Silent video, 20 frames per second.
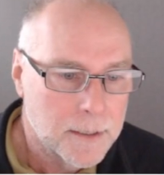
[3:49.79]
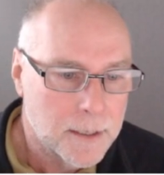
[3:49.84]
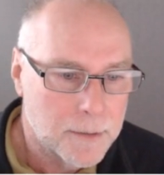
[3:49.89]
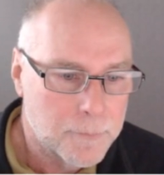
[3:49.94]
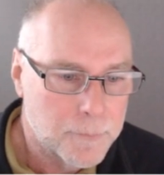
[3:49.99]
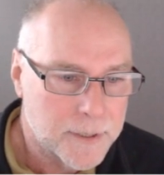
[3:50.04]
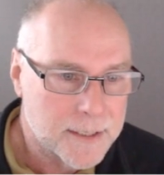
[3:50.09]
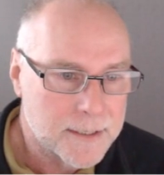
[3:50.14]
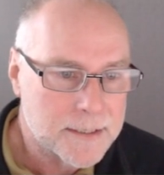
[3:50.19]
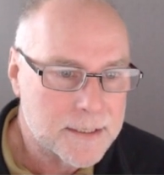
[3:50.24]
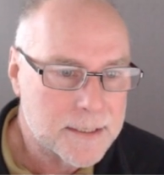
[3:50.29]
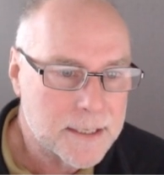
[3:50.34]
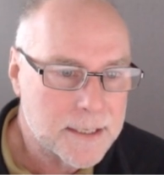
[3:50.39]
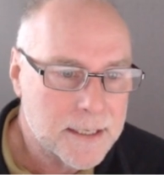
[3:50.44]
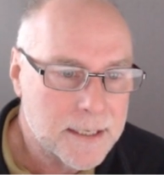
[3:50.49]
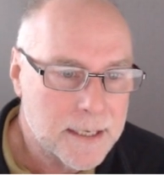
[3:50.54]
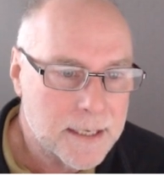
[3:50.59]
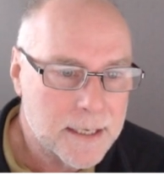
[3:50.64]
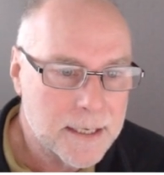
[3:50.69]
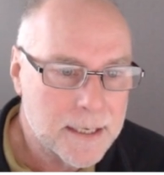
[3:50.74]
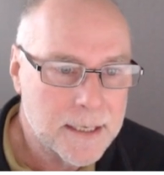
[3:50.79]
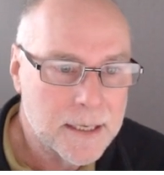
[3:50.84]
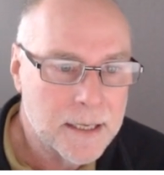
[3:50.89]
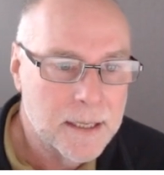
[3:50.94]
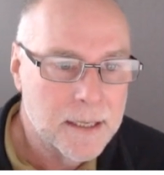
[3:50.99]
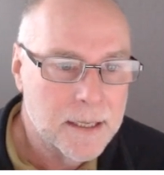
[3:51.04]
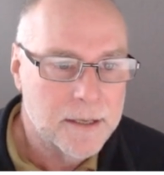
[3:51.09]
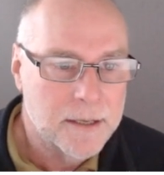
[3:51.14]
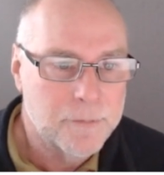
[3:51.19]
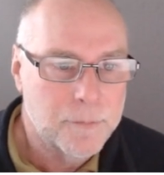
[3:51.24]
And we can see
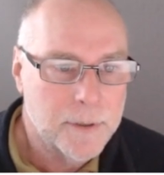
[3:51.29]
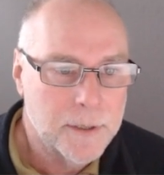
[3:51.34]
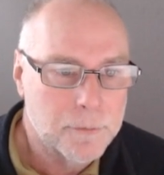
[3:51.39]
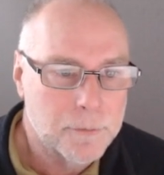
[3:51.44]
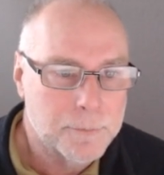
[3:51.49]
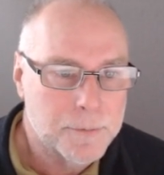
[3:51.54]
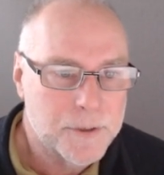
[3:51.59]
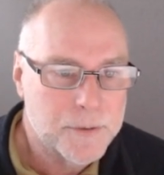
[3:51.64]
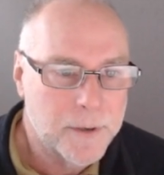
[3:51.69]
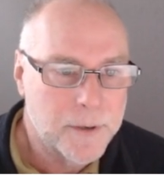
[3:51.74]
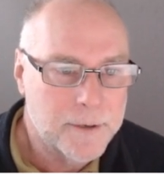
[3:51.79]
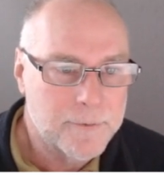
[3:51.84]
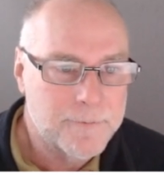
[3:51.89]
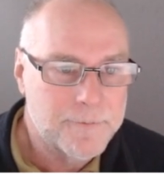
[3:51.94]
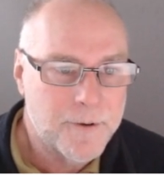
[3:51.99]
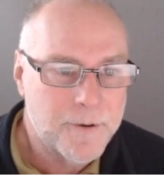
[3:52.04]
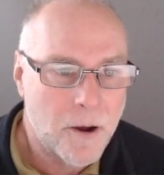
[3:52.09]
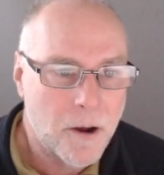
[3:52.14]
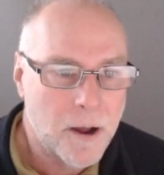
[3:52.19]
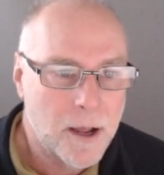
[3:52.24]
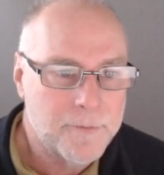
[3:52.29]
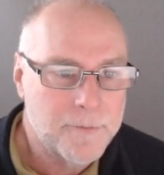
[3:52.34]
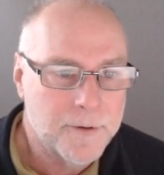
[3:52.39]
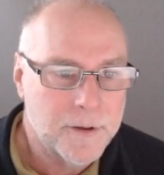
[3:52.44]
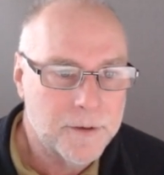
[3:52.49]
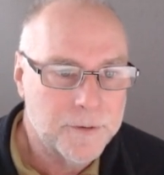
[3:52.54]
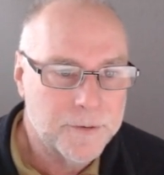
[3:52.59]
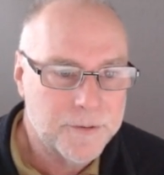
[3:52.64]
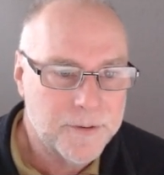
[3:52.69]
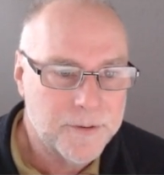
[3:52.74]
here, if we look between 5
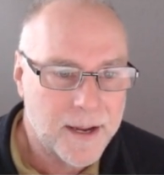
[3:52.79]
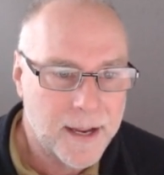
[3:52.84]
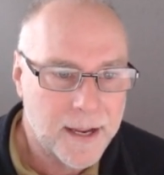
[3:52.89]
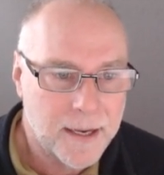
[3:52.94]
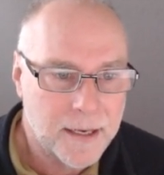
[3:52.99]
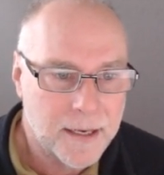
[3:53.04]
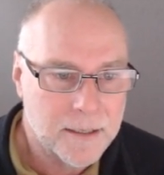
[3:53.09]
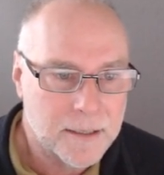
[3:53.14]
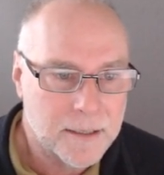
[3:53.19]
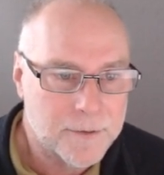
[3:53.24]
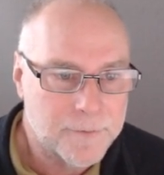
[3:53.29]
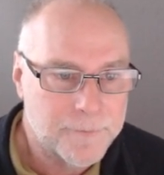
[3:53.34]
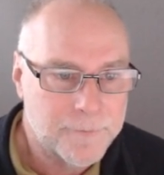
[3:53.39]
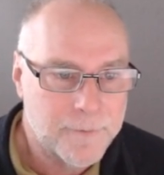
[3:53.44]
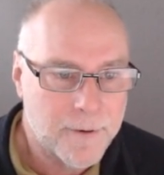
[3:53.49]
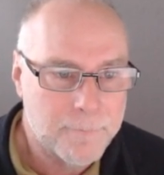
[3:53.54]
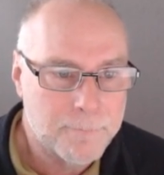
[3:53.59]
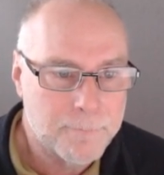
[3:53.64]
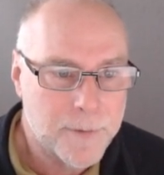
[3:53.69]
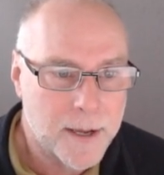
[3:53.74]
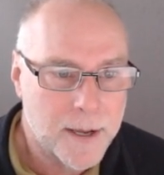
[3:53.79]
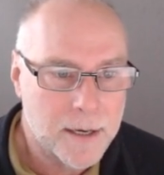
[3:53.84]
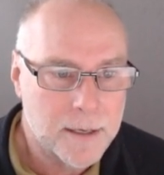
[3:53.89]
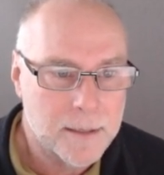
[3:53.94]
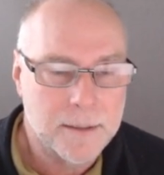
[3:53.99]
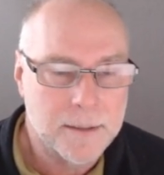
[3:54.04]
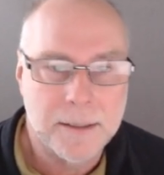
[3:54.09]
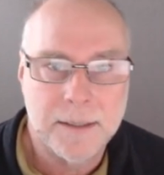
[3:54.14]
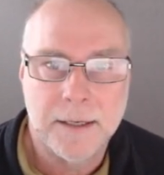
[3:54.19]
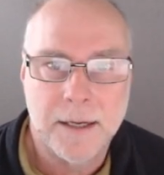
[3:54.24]
and 10 at the front part
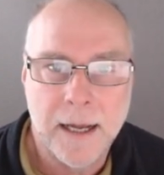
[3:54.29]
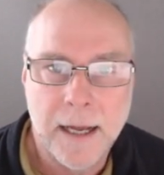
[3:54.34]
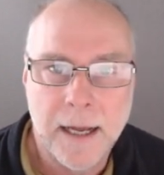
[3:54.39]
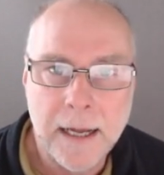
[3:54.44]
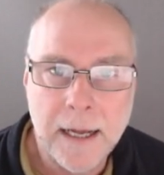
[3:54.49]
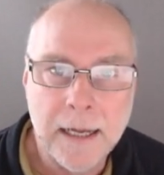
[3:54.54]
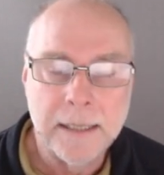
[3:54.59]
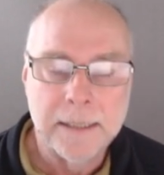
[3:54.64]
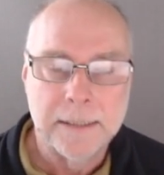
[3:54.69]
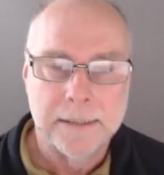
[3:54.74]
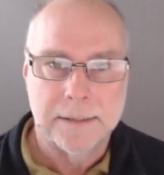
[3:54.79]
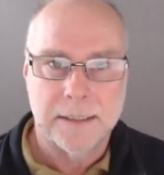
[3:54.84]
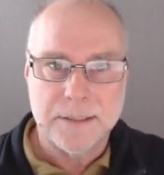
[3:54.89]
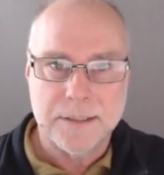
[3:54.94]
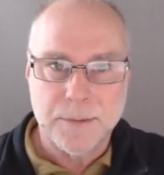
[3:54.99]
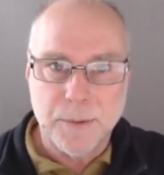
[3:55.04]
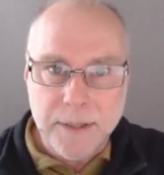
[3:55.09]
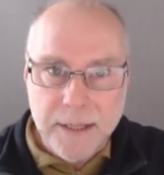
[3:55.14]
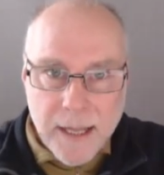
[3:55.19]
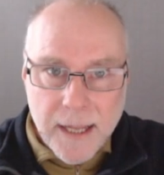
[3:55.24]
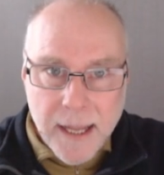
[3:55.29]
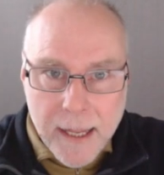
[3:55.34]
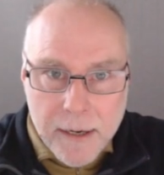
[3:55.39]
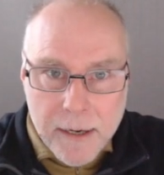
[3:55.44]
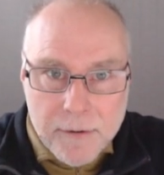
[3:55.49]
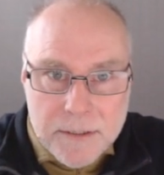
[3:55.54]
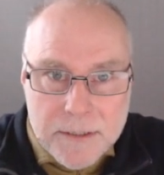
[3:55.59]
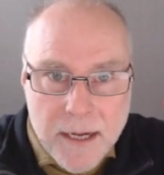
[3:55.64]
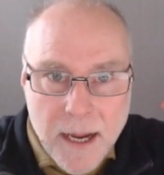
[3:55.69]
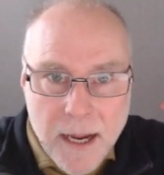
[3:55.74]
of the car, that's where the
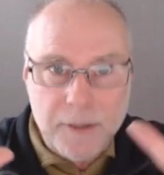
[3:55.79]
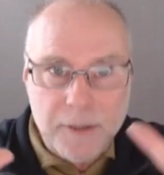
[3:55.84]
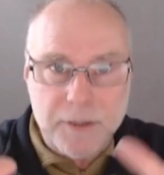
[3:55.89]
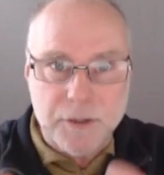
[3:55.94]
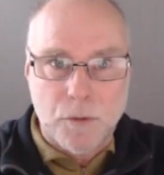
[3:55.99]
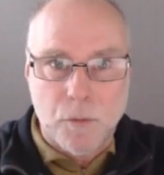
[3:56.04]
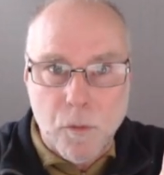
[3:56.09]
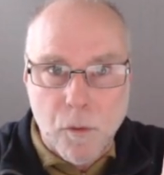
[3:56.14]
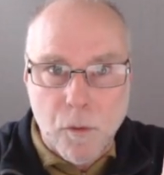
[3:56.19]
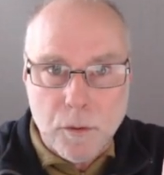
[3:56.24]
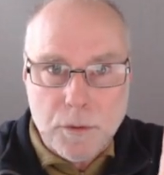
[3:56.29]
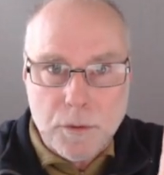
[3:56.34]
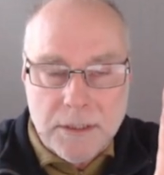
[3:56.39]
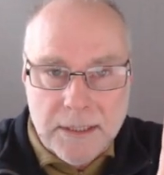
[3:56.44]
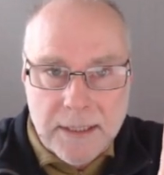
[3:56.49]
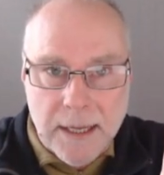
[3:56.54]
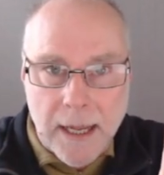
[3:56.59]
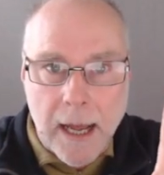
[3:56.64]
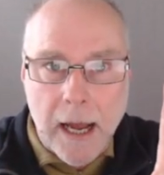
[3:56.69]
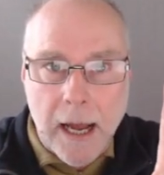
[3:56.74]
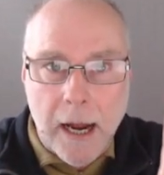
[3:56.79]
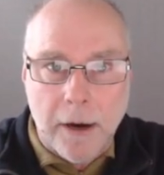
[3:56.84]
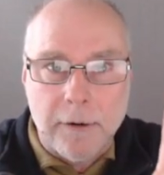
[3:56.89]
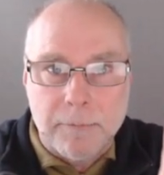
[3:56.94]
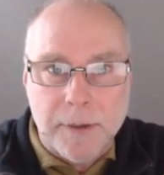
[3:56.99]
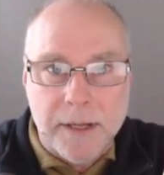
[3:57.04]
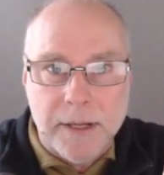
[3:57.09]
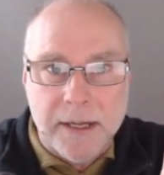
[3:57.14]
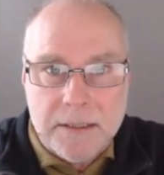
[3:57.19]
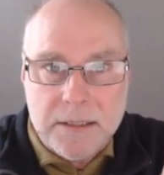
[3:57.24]
air is coming towards the car
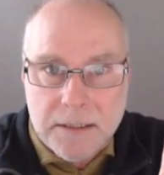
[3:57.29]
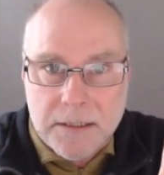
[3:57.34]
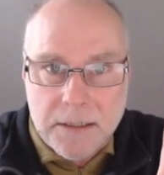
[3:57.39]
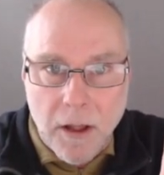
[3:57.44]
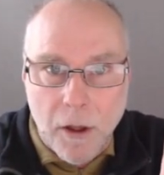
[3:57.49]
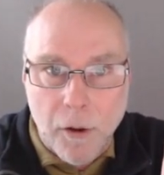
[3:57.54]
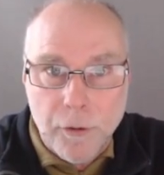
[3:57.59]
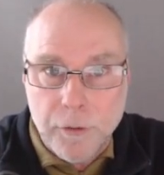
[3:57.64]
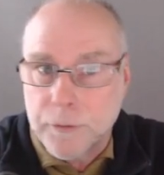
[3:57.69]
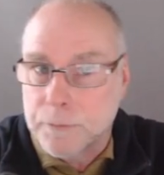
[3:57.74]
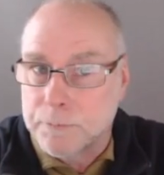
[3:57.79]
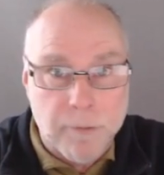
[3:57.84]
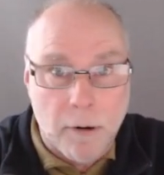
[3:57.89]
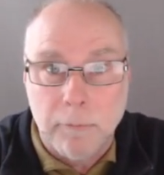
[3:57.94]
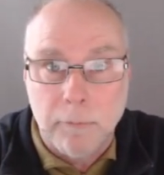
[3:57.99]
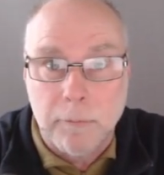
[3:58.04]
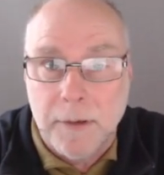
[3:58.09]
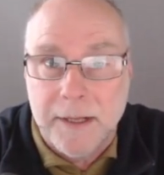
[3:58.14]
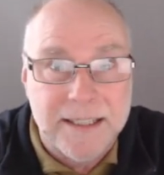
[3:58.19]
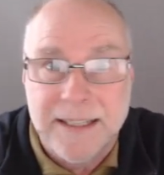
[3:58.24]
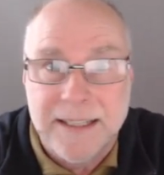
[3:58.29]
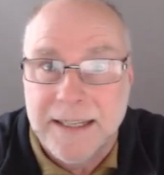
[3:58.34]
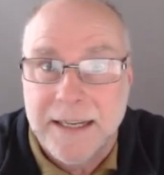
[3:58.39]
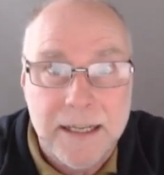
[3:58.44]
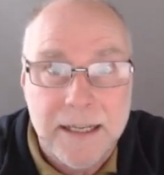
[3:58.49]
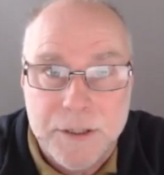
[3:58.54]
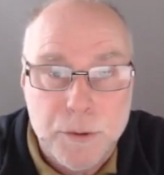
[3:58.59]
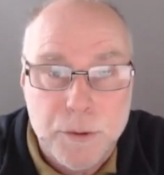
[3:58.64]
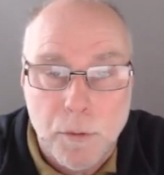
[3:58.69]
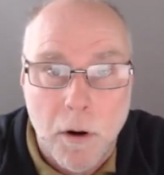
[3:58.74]
and being slowed probably
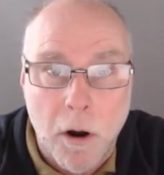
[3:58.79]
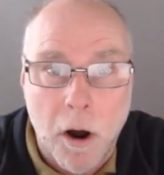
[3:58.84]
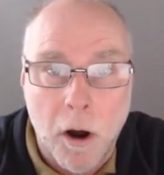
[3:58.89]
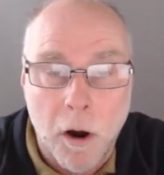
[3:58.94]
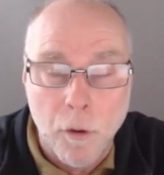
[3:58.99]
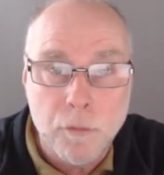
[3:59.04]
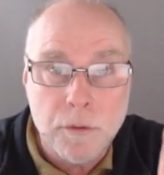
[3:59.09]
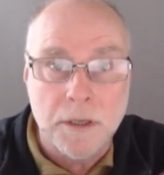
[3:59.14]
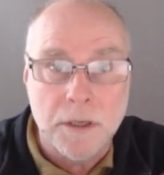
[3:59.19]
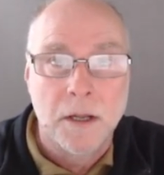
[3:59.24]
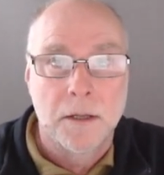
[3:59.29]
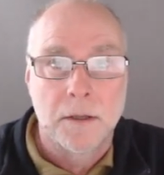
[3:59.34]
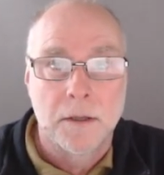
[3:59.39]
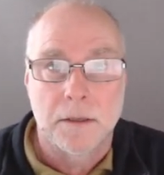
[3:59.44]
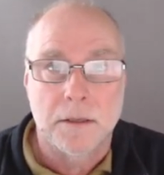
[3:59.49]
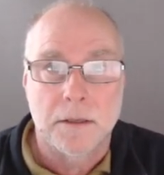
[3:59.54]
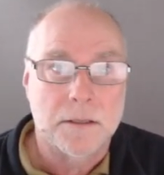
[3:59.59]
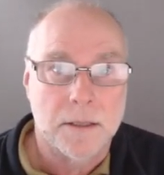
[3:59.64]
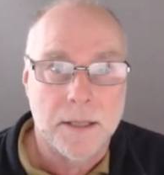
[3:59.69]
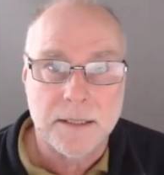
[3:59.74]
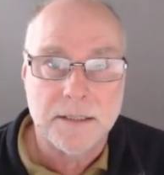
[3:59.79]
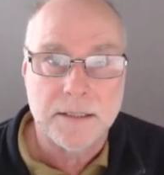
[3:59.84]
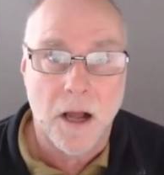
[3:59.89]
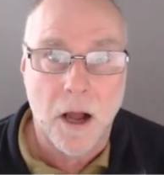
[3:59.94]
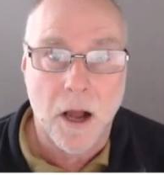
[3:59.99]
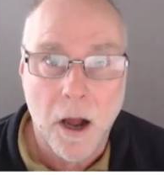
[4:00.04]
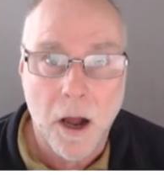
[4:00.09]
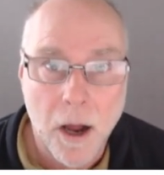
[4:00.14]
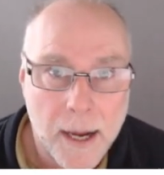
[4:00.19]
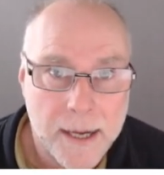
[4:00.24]
nearly to a halt. And so that's the
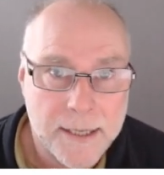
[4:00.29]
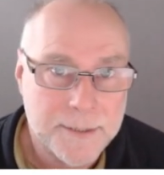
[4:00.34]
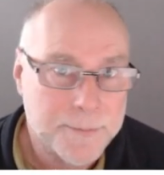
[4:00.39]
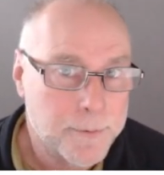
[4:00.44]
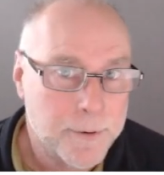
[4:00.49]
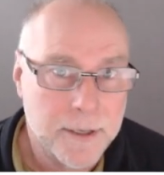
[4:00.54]
highest